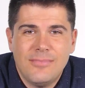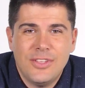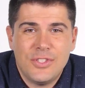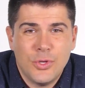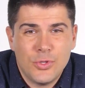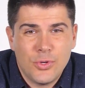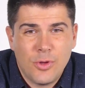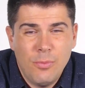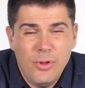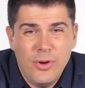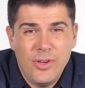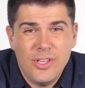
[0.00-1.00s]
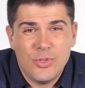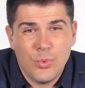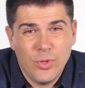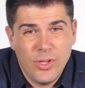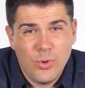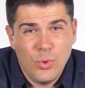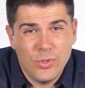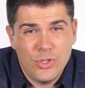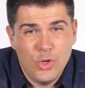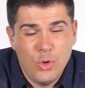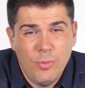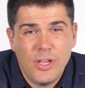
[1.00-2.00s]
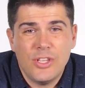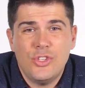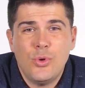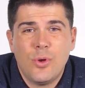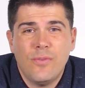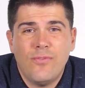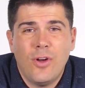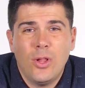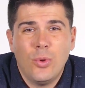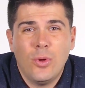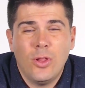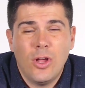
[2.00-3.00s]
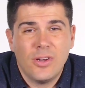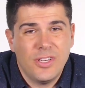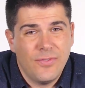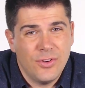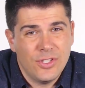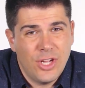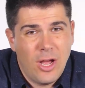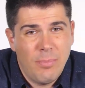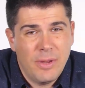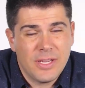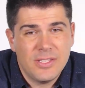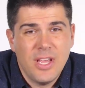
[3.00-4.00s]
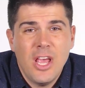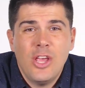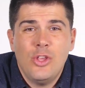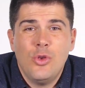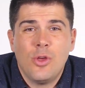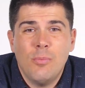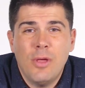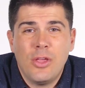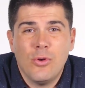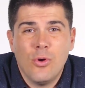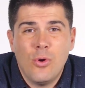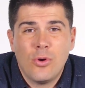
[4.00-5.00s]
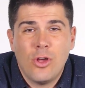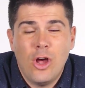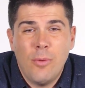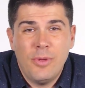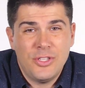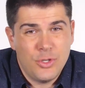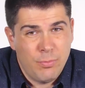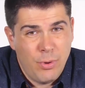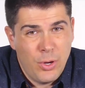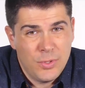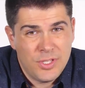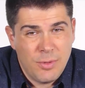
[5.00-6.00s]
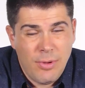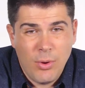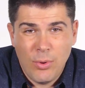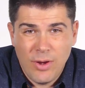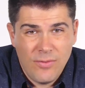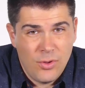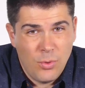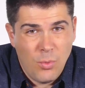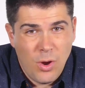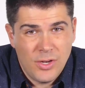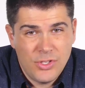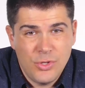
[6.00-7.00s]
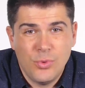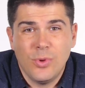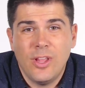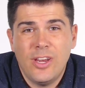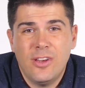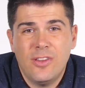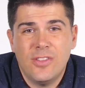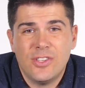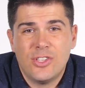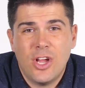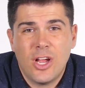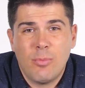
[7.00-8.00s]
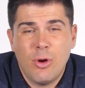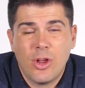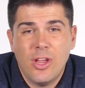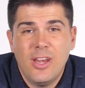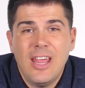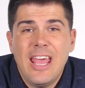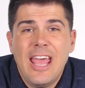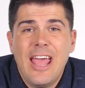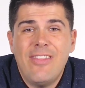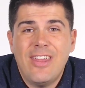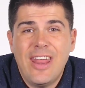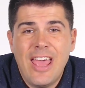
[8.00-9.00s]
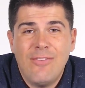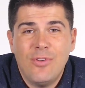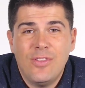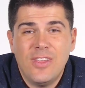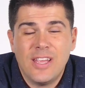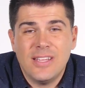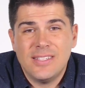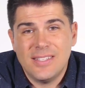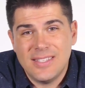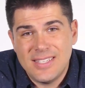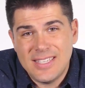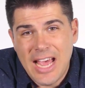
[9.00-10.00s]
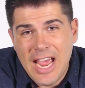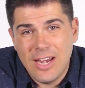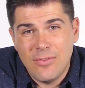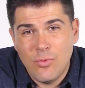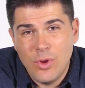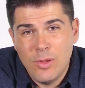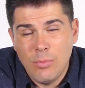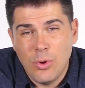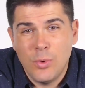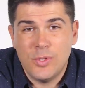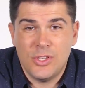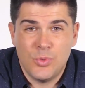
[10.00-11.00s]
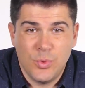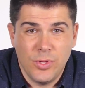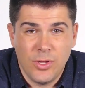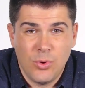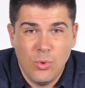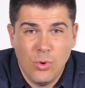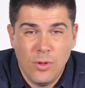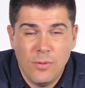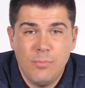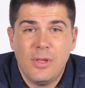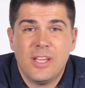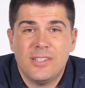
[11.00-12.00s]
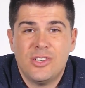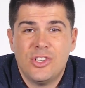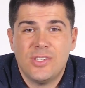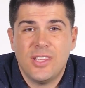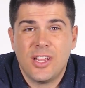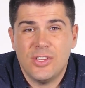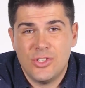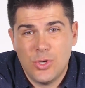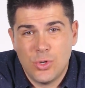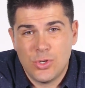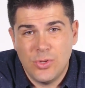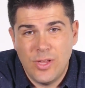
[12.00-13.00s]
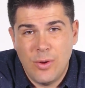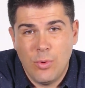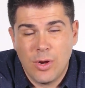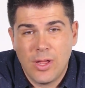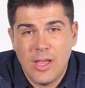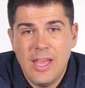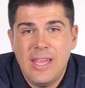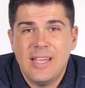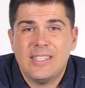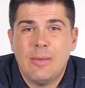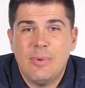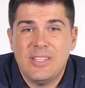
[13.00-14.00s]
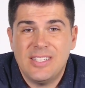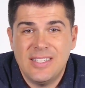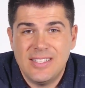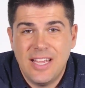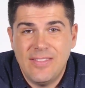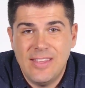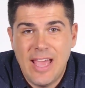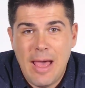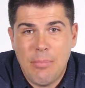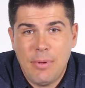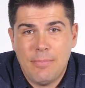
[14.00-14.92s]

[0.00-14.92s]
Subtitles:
The social community is really cool too because you can follow along different topics. You can make your own comments or posts about whatever you want to related to the stock market. And then everything is inside of Webull, which is really cool because it's just like a social network, except it's inside the app.